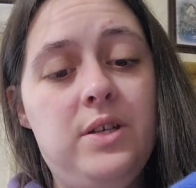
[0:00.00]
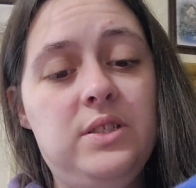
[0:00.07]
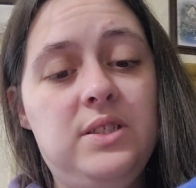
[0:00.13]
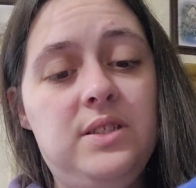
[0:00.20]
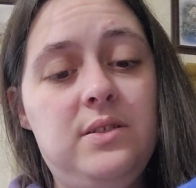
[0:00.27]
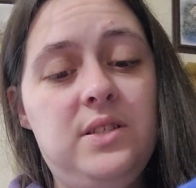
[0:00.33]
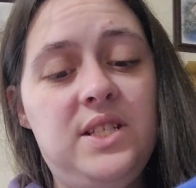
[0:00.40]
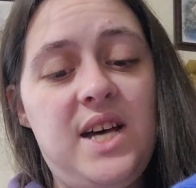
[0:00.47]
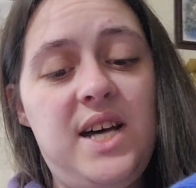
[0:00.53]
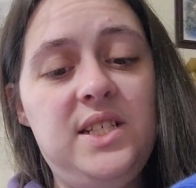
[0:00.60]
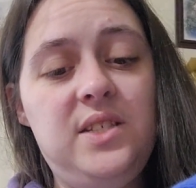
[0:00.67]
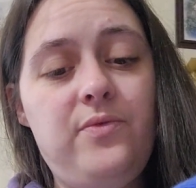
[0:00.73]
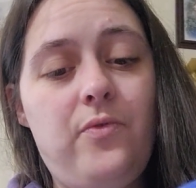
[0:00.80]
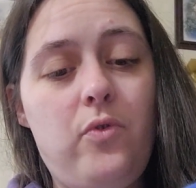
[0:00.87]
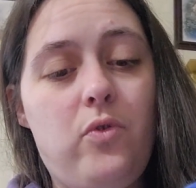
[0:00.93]

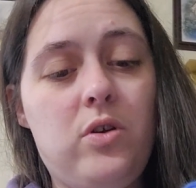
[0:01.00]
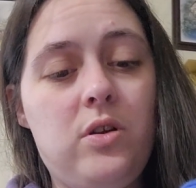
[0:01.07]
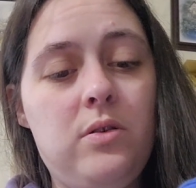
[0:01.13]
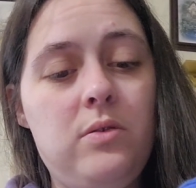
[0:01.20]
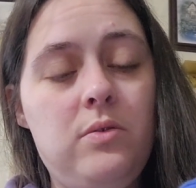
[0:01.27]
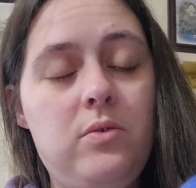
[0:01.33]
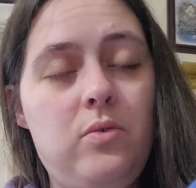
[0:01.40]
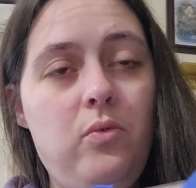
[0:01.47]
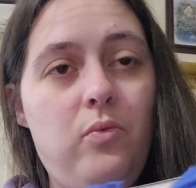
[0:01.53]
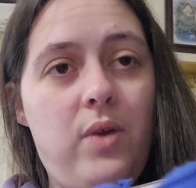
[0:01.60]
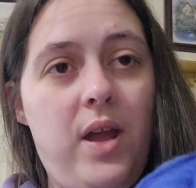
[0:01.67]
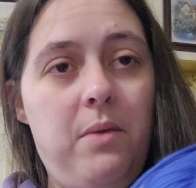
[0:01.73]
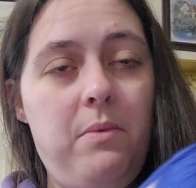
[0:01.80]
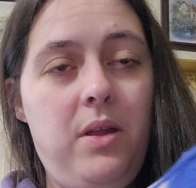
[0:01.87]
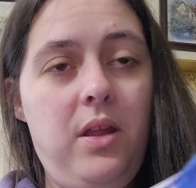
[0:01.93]
size 4
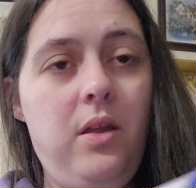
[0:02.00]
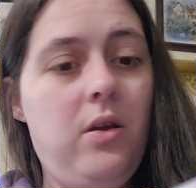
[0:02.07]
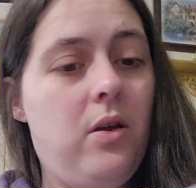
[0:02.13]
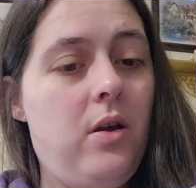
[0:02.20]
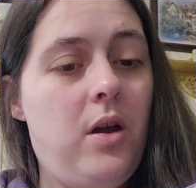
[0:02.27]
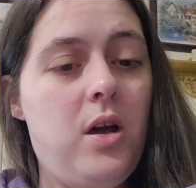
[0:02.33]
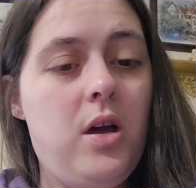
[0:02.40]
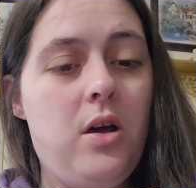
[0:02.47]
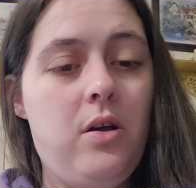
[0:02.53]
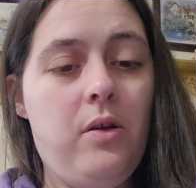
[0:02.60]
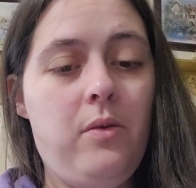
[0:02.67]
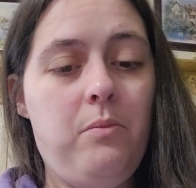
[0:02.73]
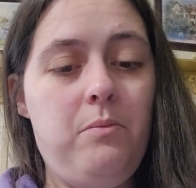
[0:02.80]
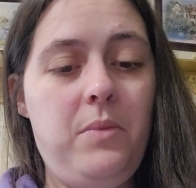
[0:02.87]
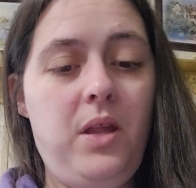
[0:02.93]
weight medium
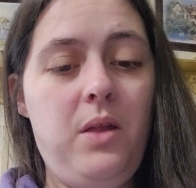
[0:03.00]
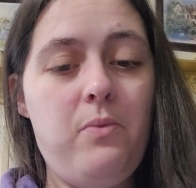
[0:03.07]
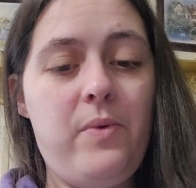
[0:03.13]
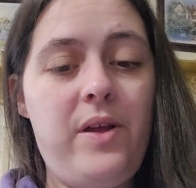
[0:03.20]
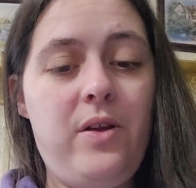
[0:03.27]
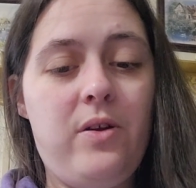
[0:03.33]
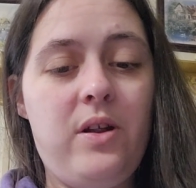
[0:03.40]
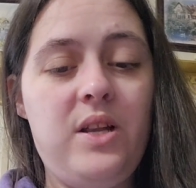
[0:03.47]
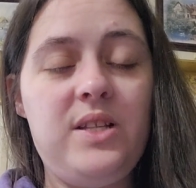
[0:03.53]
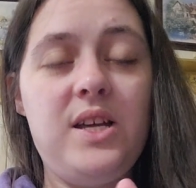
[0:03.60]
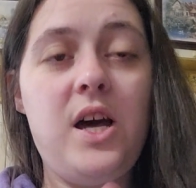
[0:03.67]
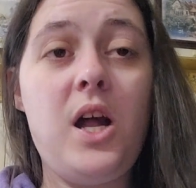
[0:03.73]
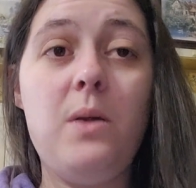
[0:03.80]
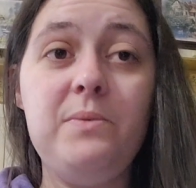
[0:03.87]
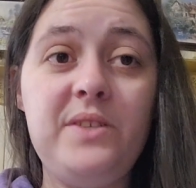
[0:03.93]
weight yarn. It's
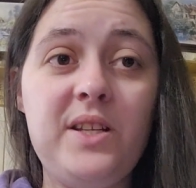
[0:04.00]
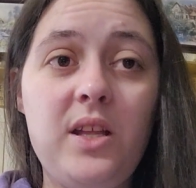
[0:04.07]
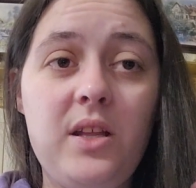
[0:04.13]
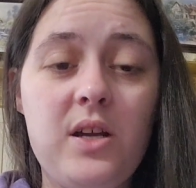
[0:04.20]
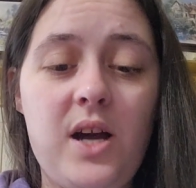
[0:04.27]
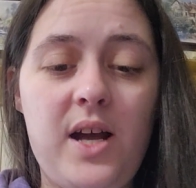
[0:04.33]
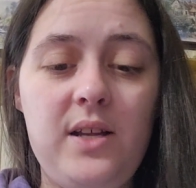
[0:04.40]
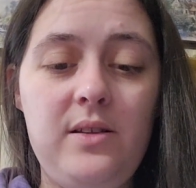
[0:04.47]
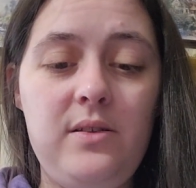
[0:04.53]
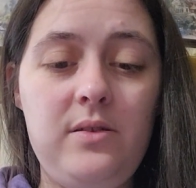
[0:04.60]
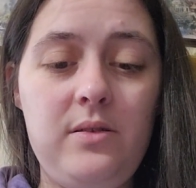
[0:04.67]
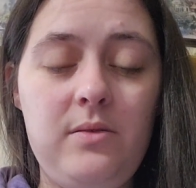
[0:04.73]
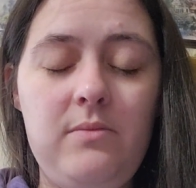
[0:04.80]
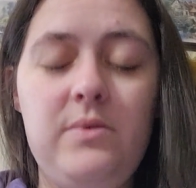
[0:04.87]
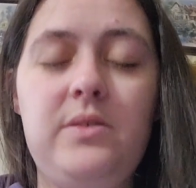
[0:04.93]
100% cotton,
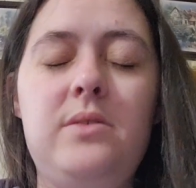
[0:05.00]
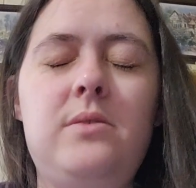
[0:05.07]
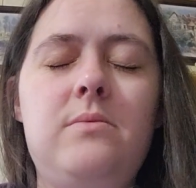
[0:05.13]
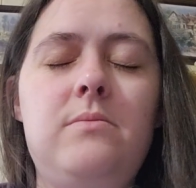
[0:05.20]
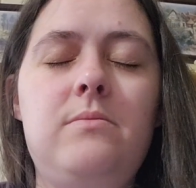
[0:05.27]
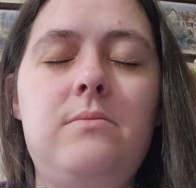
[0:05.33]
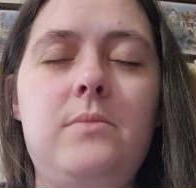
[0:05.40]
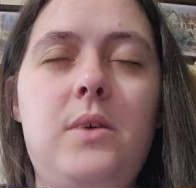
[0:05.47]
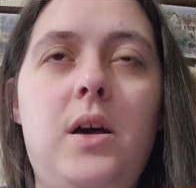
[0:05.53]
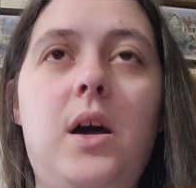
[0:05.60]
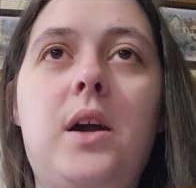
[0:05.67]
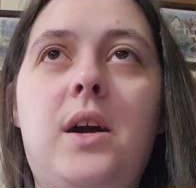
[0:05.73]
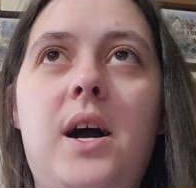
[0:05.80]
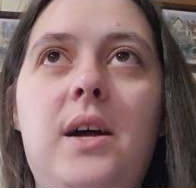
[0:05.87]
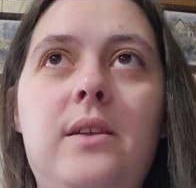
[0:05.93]

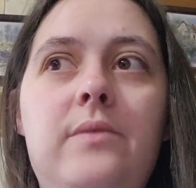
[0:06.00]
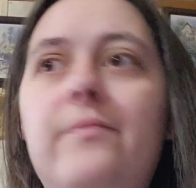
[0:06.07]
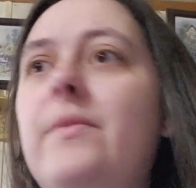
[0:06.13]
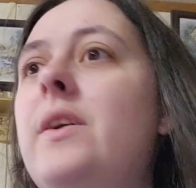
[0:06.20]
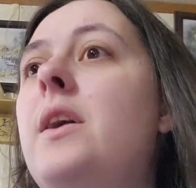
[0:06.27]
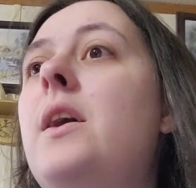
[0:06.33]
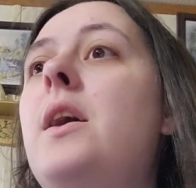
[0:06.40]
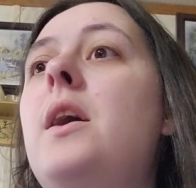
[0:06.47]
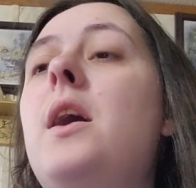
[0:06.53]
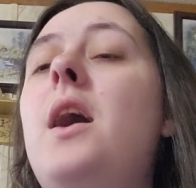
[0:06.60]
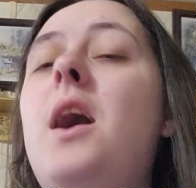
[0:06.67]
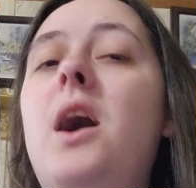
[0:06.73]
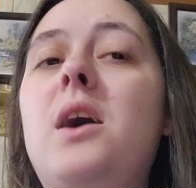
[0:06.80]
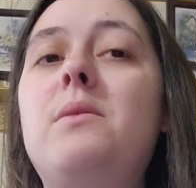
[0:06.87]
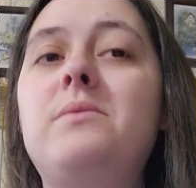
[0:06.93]

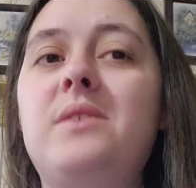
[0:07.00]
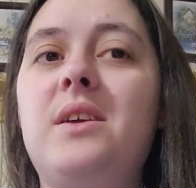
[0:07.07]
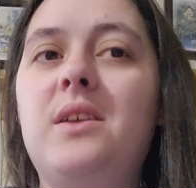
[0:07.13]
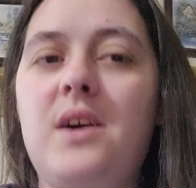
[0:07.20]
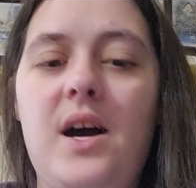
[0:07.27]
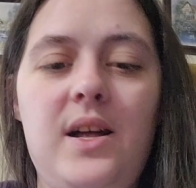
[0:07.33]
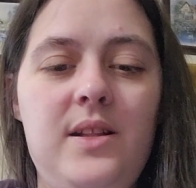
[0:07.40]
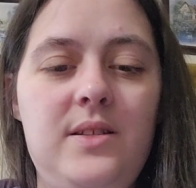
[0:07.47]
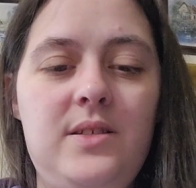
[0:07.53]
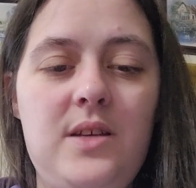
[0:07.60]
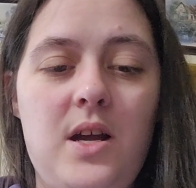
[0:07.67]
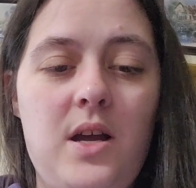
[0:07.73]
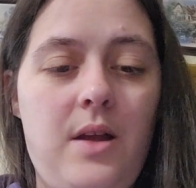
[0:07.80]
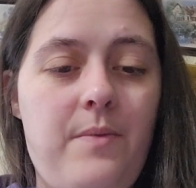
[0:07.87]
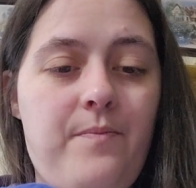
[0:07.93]
100% cotton.
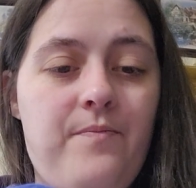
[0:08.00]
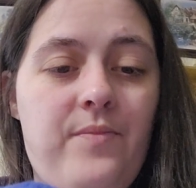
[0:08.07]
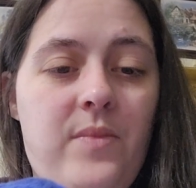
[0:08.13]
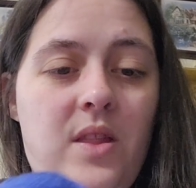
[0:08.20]
Sorry.